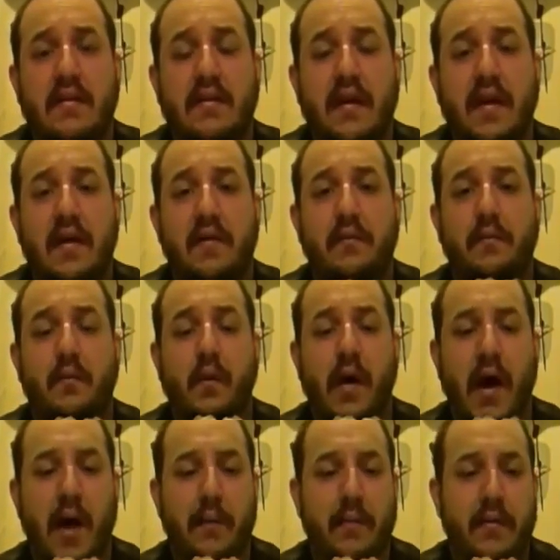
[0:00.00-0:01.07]
Now,
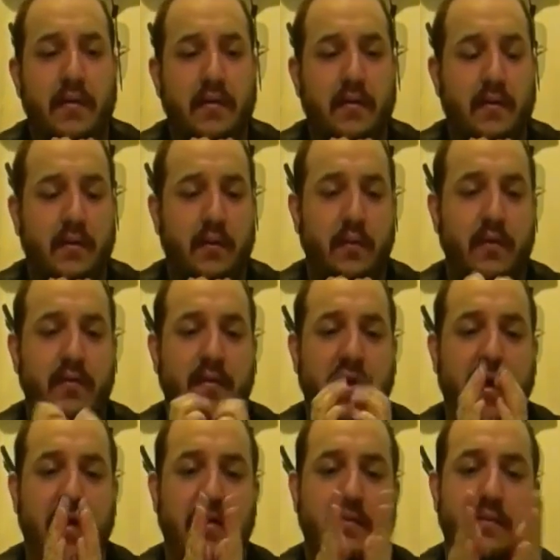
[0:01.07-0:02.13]
what happened was
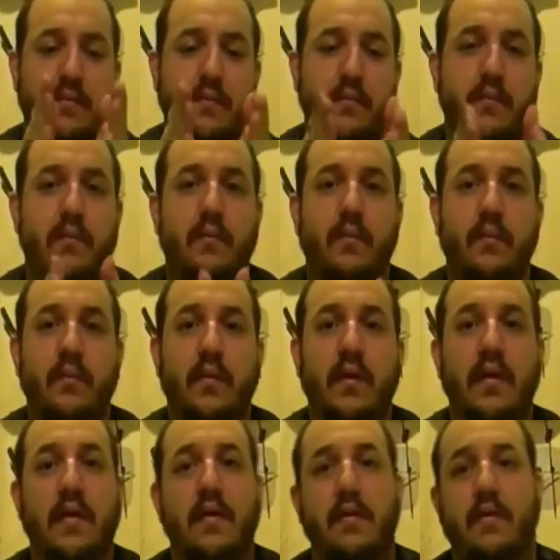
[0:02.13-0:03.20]
that
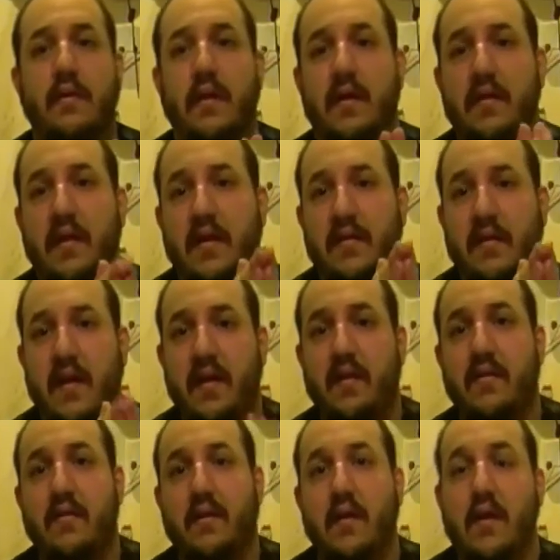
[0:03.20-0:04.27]
uh, they
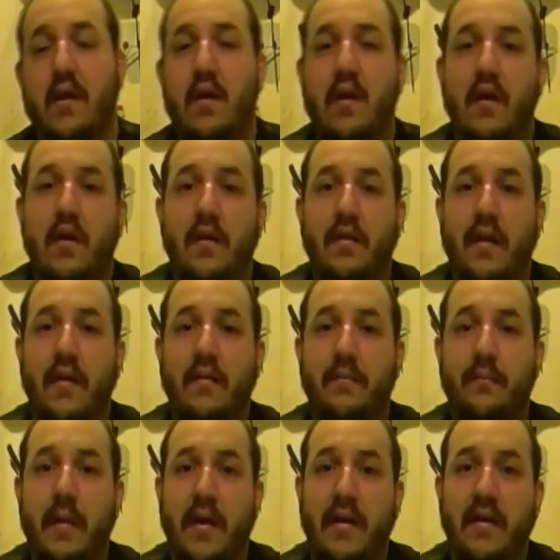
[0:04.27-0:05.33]
said,
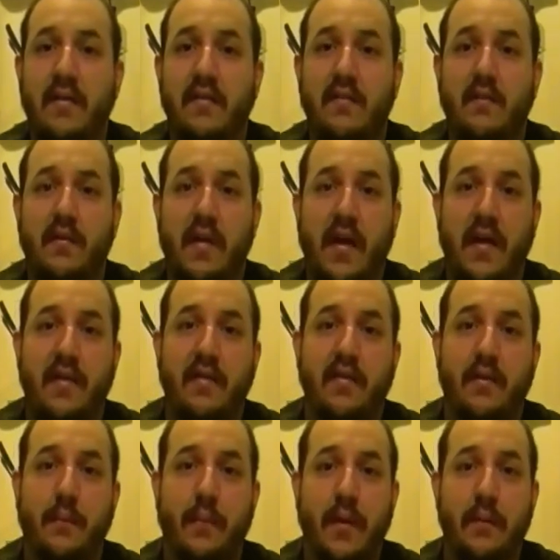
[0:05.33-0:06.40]
let's make it so
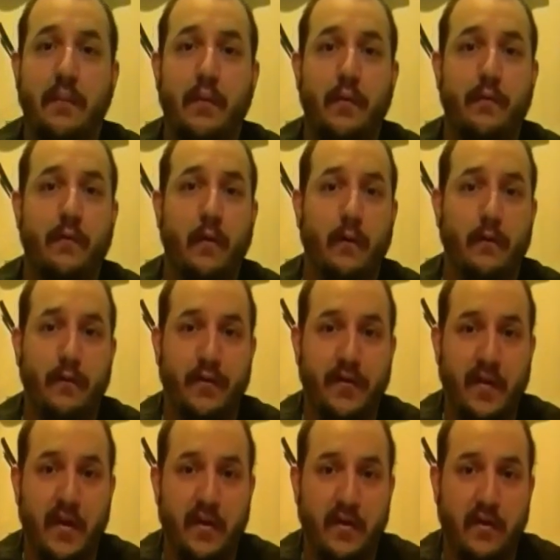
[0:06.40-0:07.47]
that the people vote for
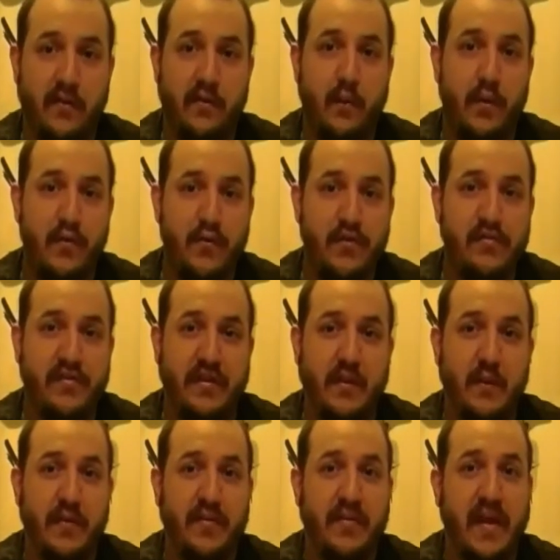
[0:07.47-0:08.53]
senators when originally
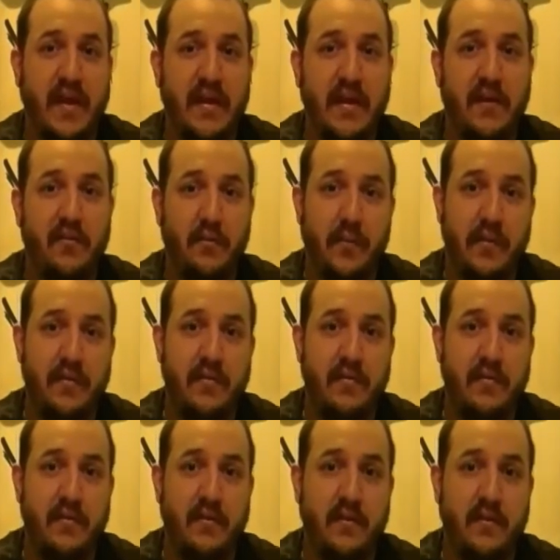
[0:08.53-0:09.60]
it was state
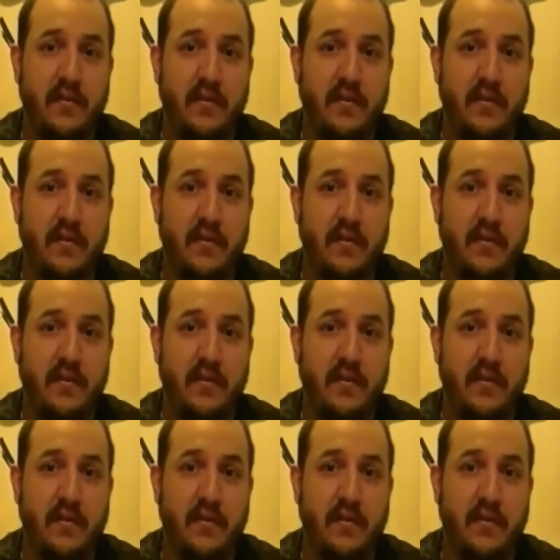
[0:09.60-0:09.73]
governments